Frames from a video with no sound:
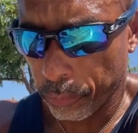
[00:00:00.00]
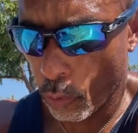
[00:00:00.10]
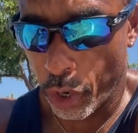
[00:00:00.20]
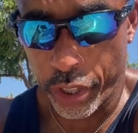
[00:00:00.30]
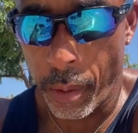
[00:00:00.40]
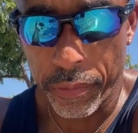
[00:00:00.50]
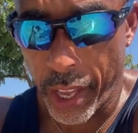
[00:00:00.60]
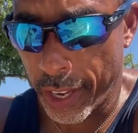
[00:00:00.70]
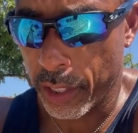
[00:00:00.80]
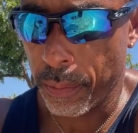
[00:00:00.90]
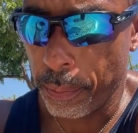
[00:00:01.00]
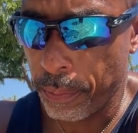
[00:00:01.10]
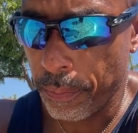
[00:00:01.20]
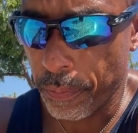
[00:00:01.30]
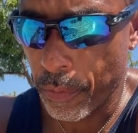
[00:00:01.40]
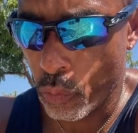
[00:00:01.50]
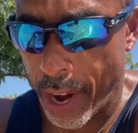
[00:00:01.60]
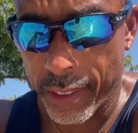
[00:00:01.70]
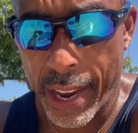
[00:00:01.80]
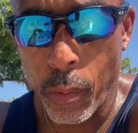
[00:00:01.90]
or some things.
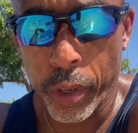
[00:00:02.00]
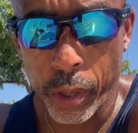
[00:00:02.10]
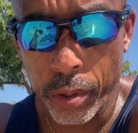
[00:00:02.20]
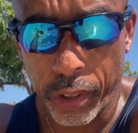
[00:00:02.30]
Write down what those